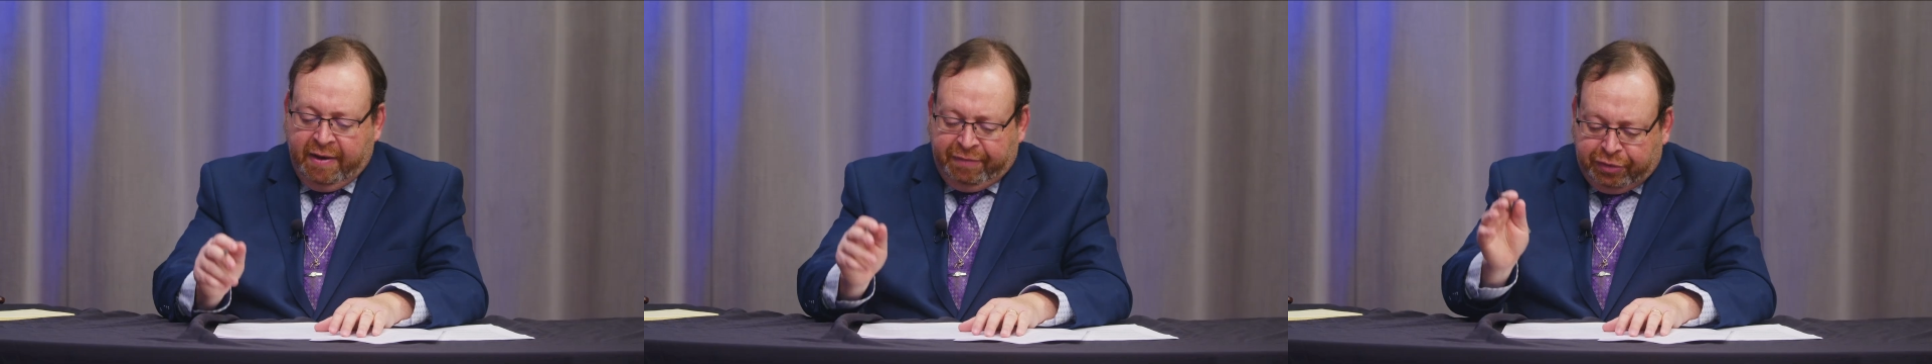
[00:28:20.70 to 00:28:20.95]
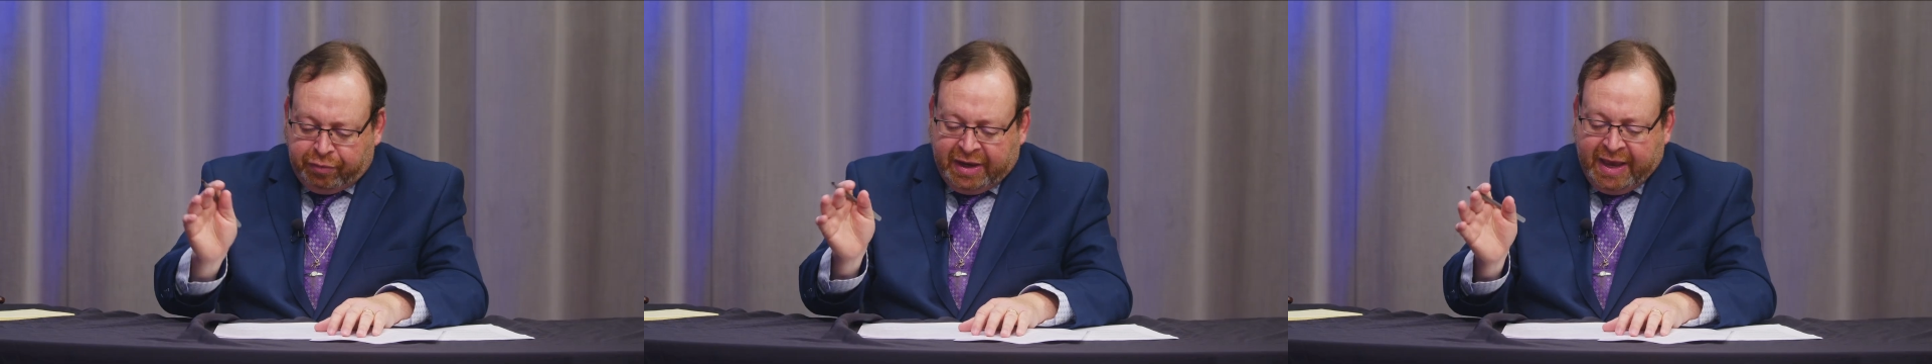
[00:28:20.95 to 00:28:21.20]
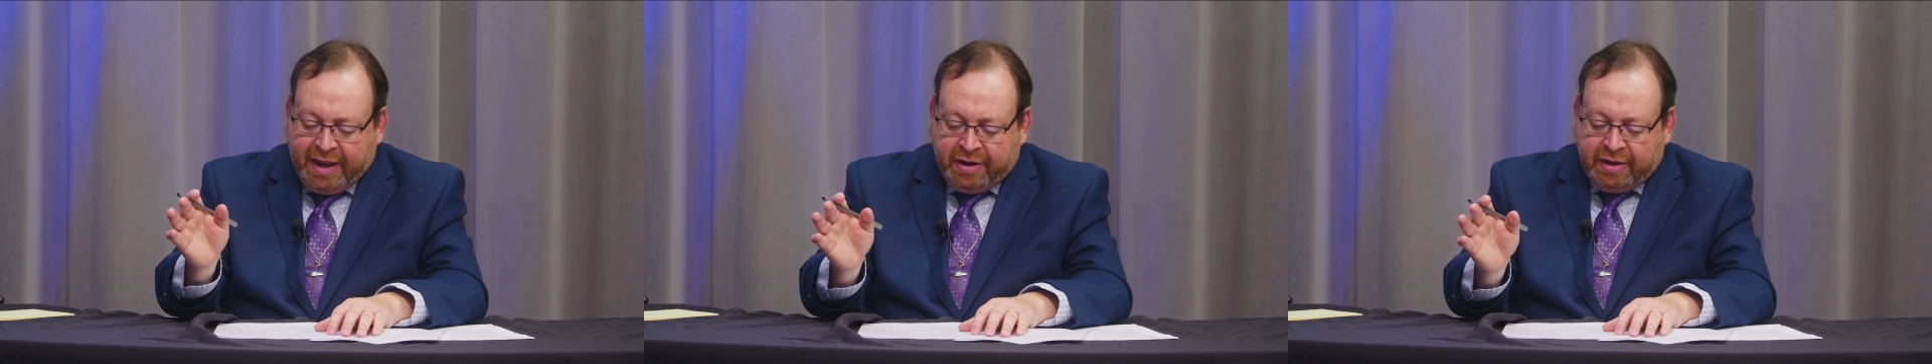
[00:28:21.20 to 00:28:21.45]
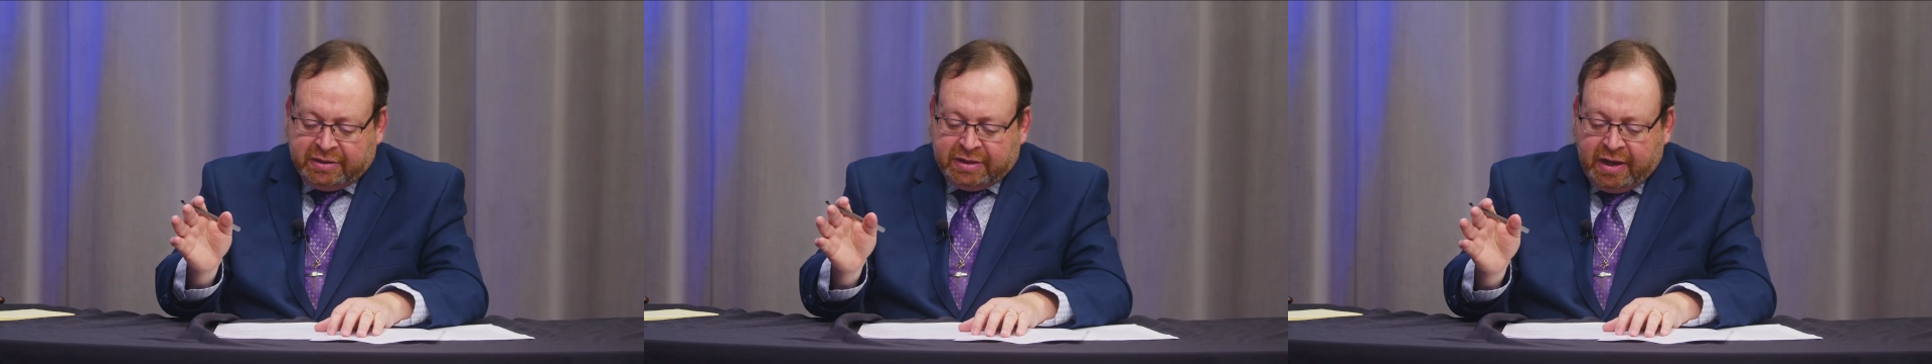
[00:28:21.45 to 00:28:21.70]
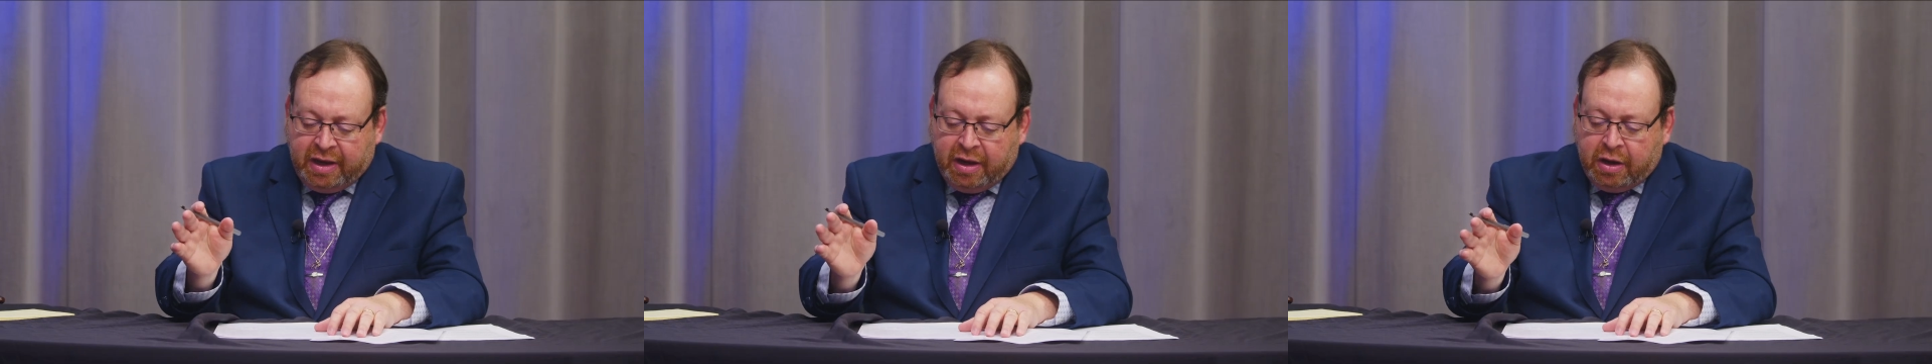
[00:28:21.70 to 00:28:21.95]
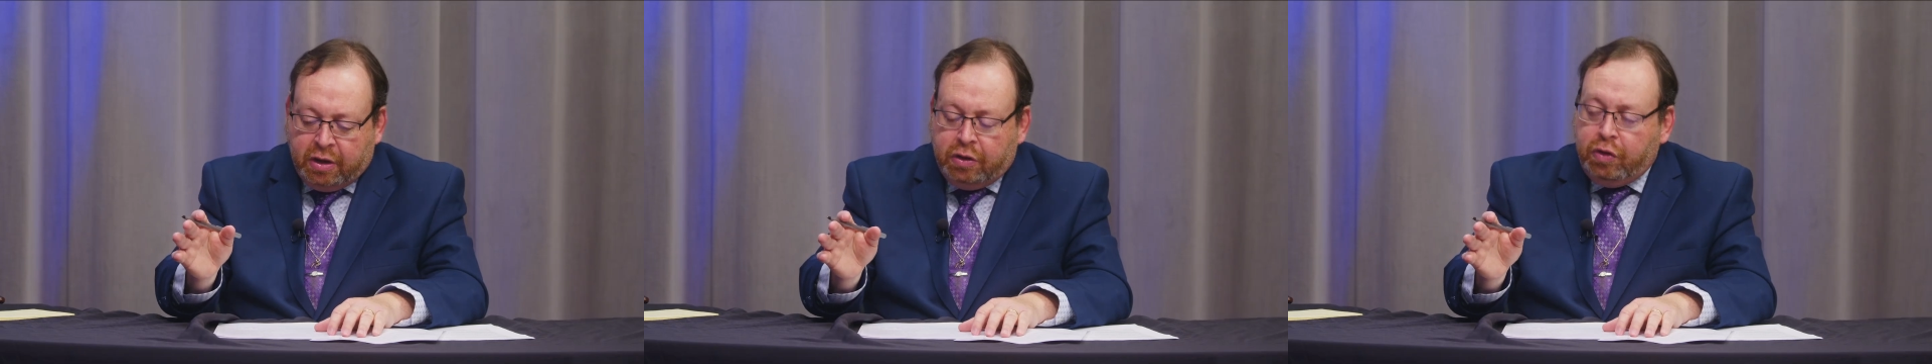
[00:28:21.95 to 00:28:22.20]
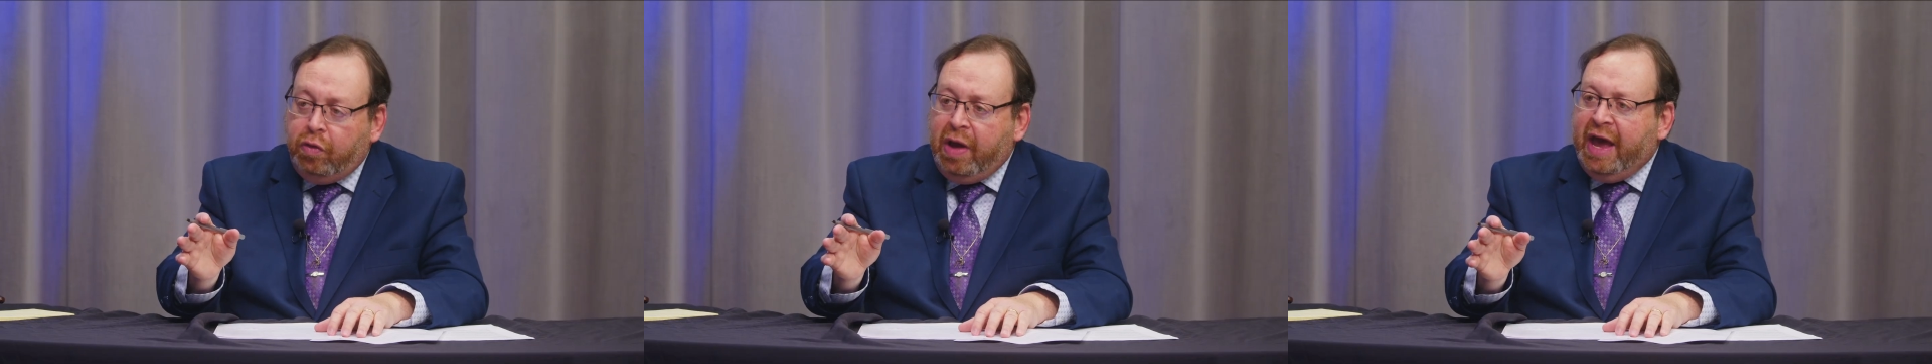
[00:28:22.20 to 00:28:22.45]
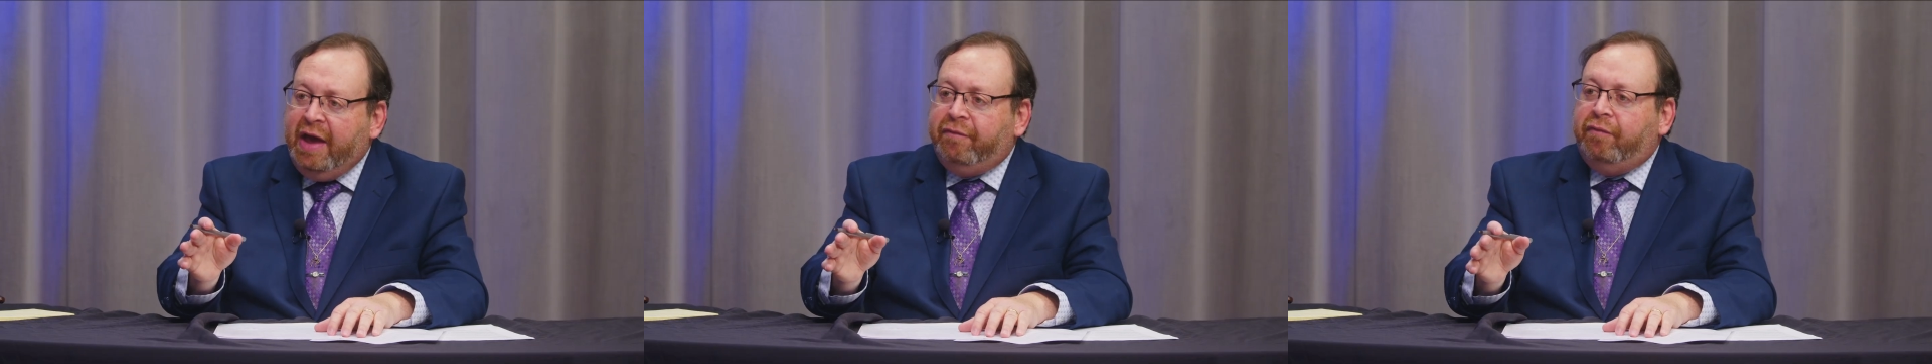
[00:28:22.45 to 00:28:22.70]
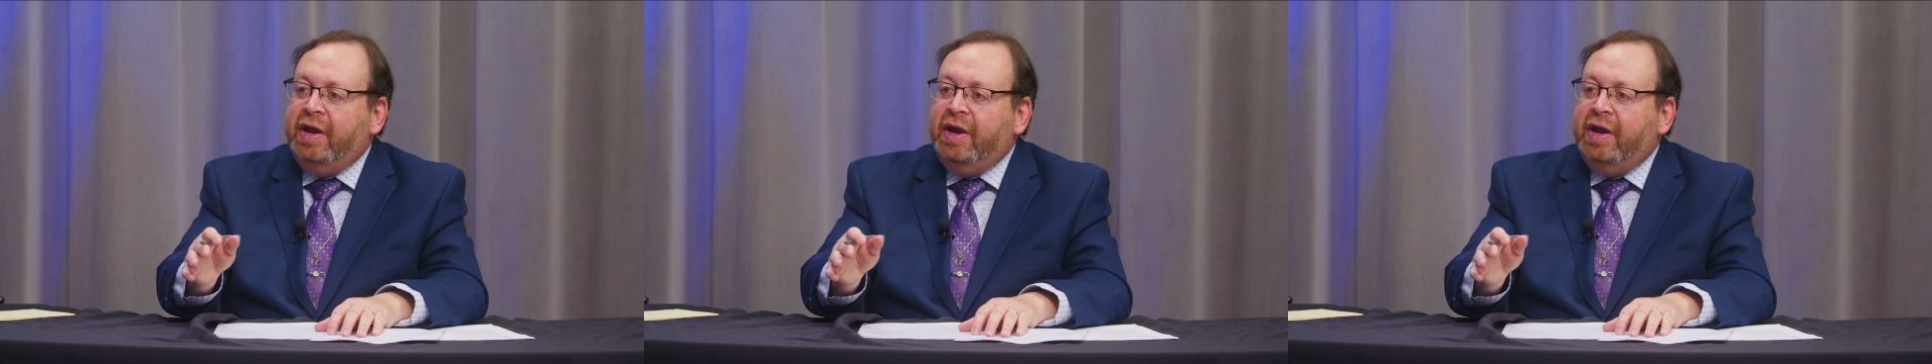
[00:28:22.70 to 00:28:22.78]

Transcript: of the three candidates, you have